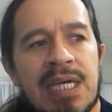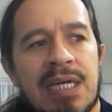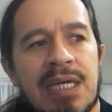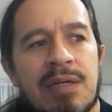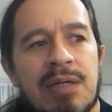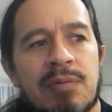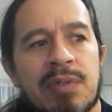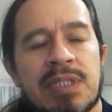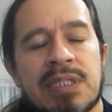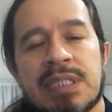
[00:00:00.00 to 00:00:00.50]

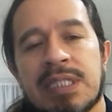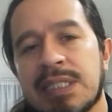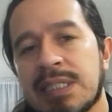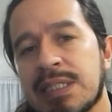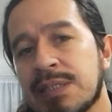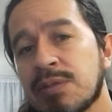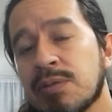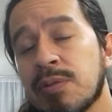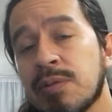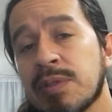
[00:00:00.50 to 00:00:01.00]
with the
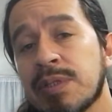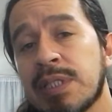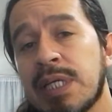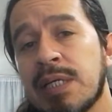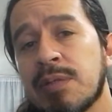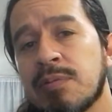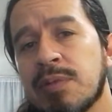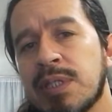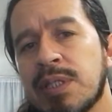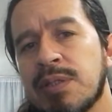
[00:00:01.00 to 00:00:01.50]
tools
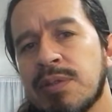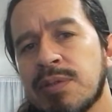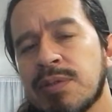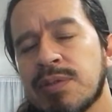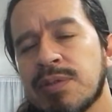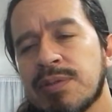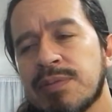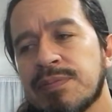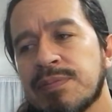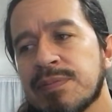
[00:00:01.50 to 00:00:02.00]
that we
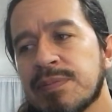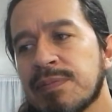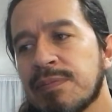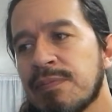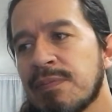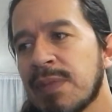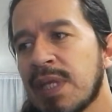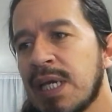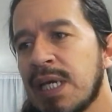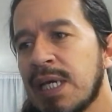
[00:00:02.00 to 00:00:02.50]
use.
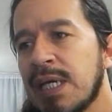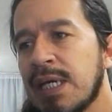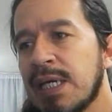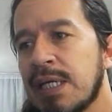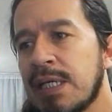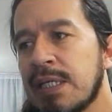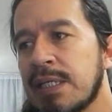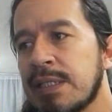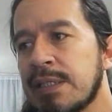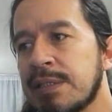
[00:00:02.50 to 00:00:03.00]

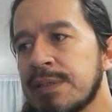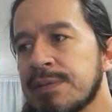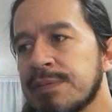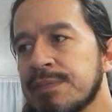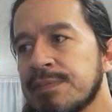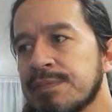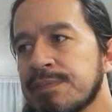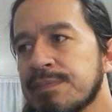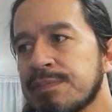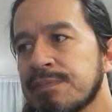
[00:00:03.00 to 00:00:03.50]

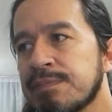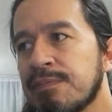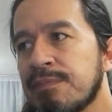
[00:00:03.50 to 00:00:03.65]
And